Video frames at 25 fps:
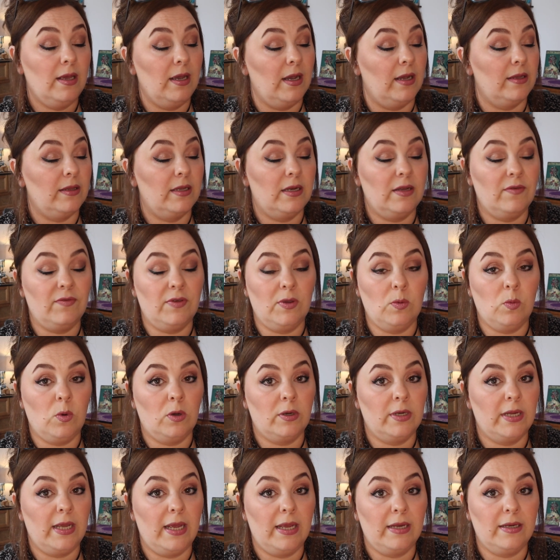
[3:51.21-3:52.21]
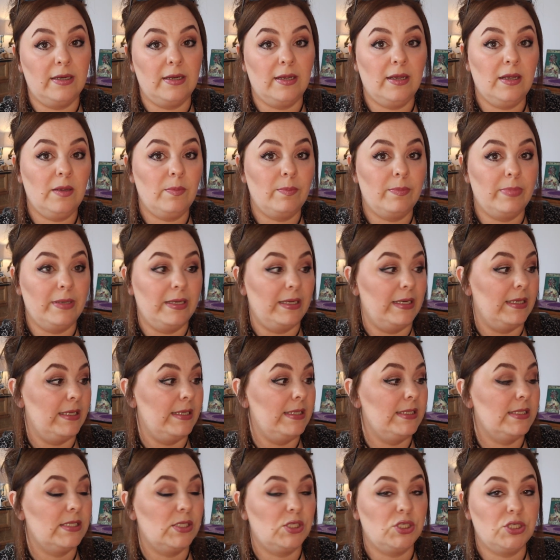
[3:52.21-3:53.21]
And then if you want to enter,
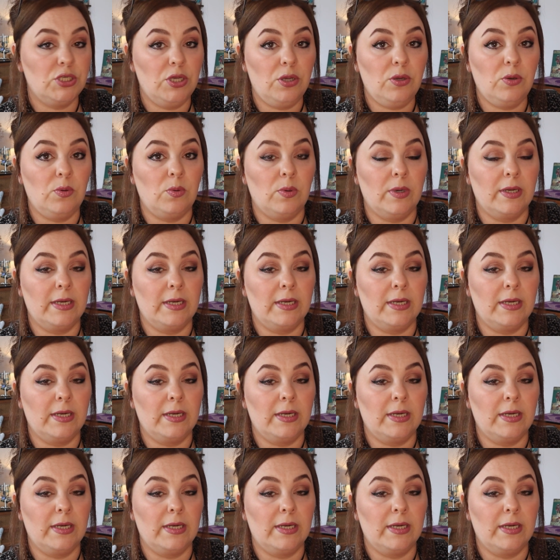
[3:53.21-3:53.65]
please do.